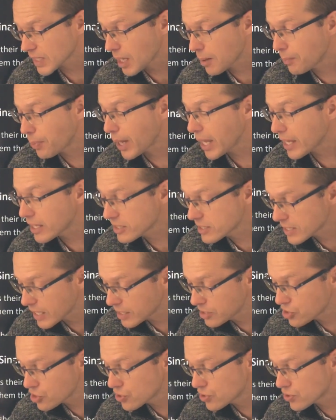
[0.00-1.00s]
Pay
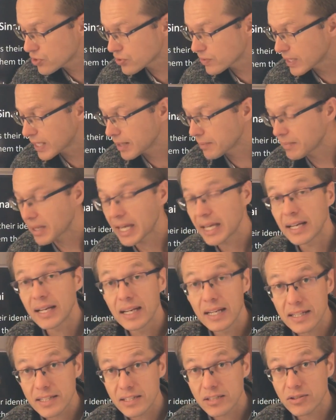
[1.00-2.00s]
attention to him and
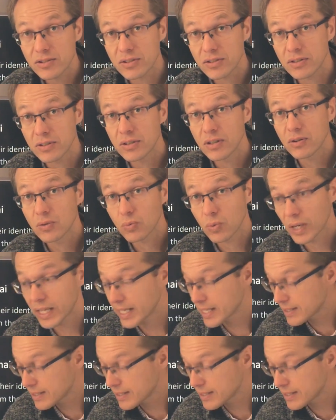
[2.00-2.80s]
listen to what he